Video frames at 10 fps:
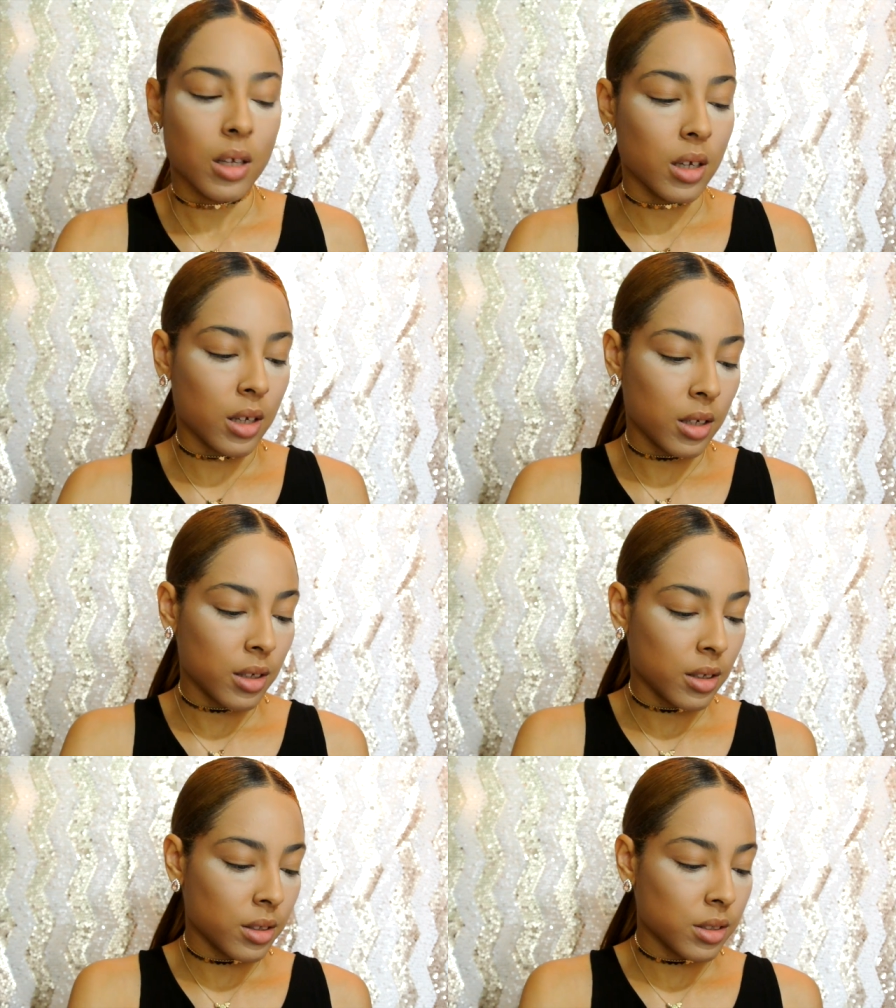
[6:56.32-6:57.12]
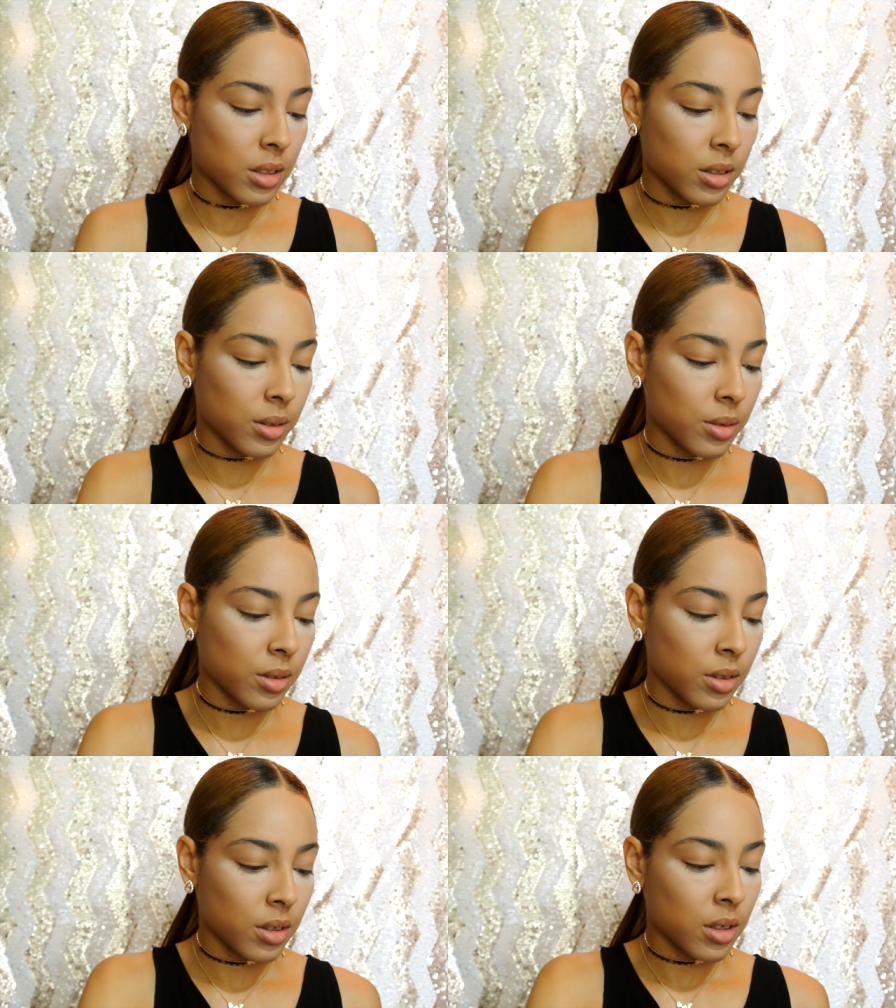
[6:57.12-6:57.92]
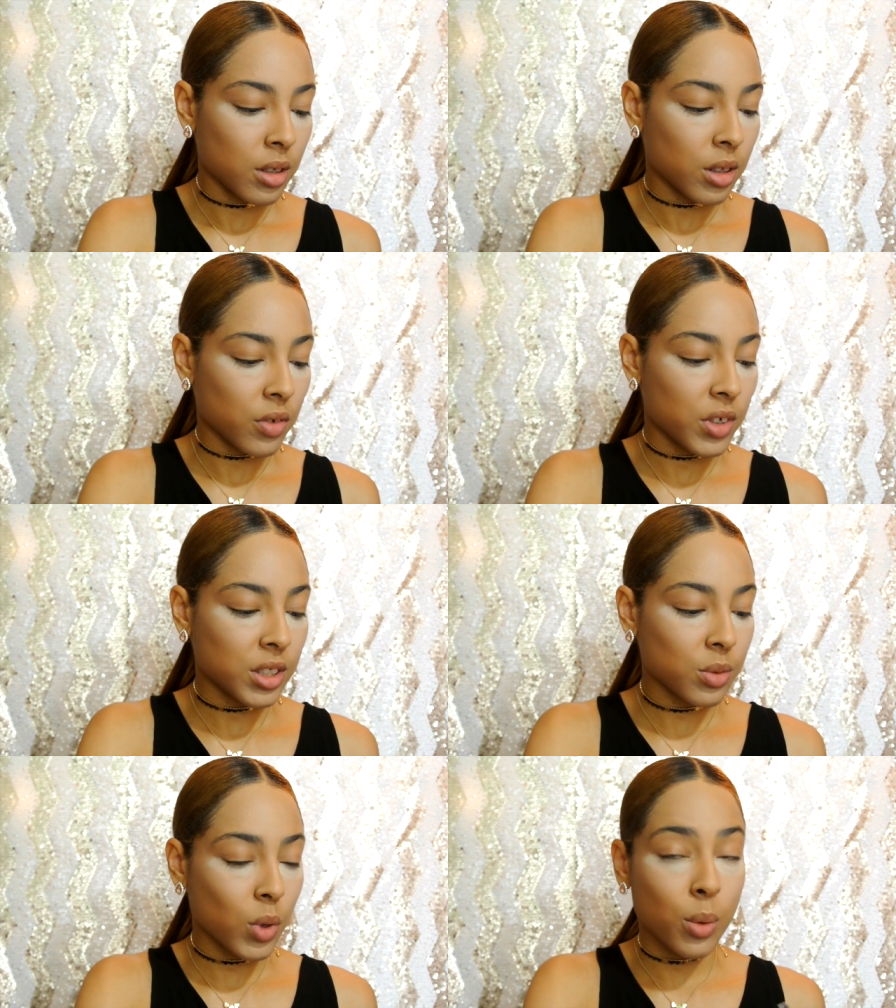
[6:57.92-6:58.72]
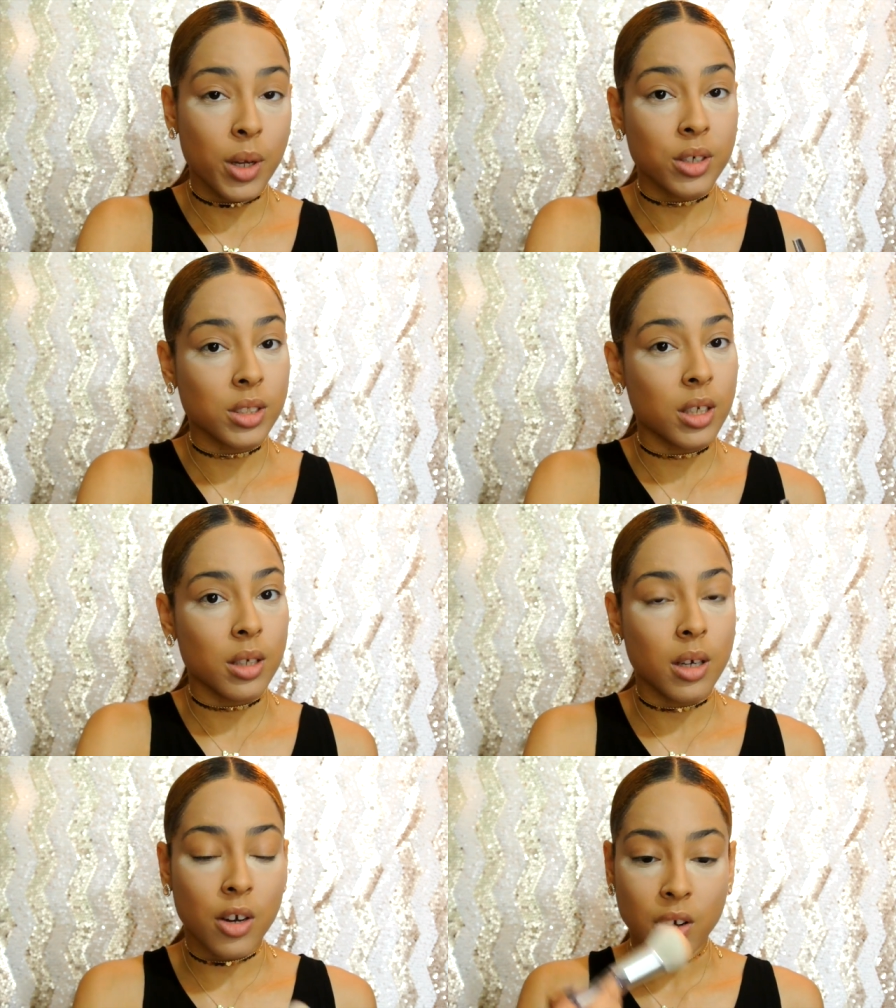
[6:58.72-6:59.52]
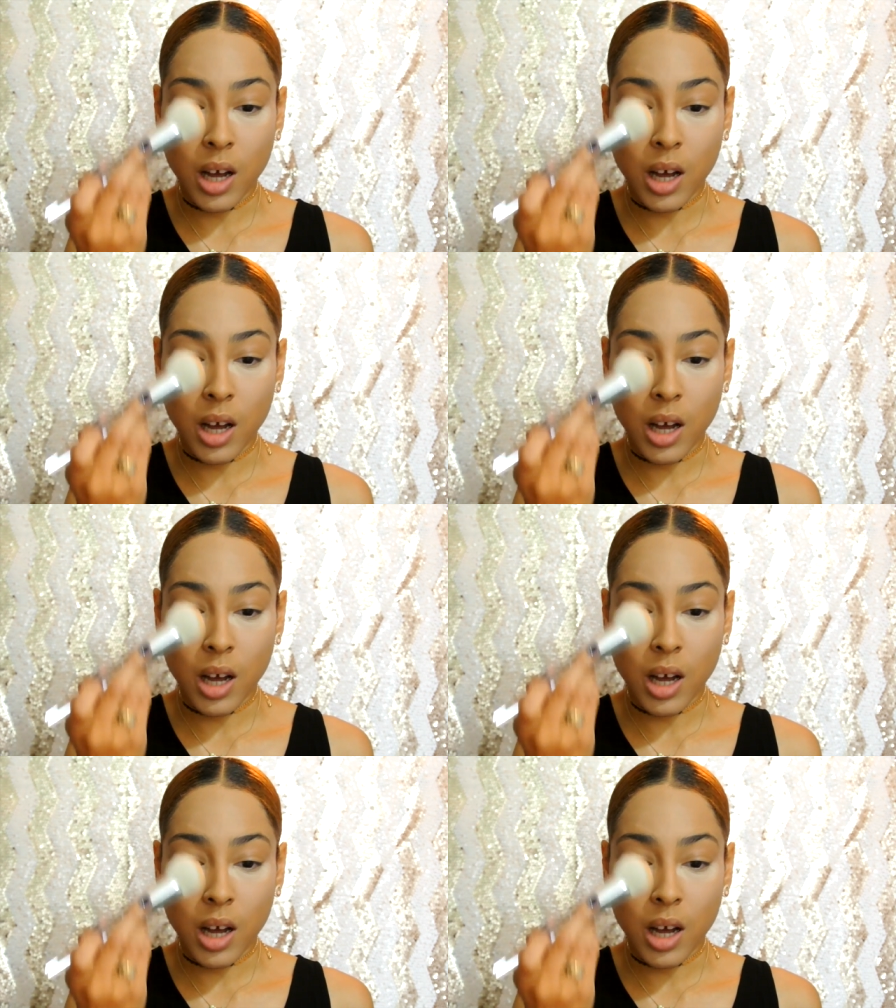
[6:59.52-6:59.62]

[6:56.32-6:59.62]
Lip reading: And the reason why we are setting our